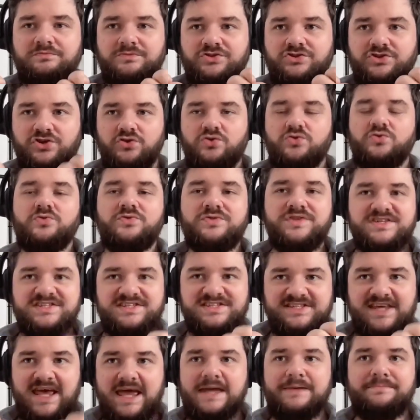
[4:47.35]
do the
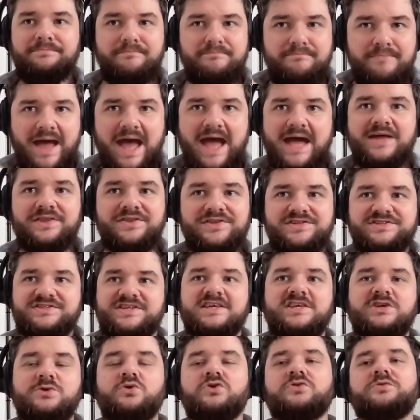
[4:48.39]
same maths
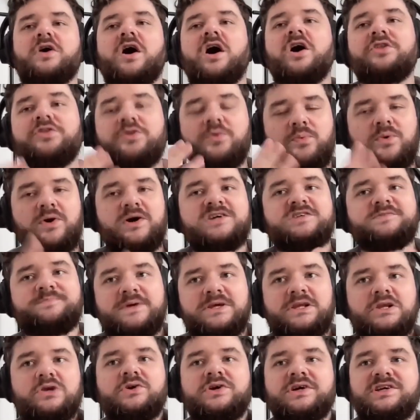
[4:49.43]
that you would otherwise
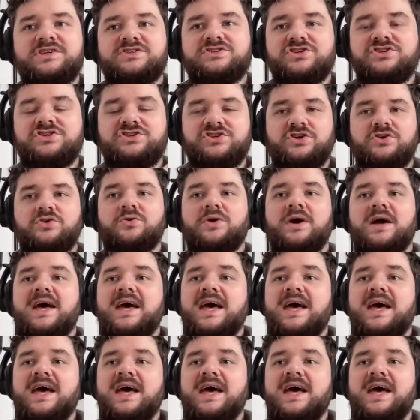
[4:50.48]
be looking to do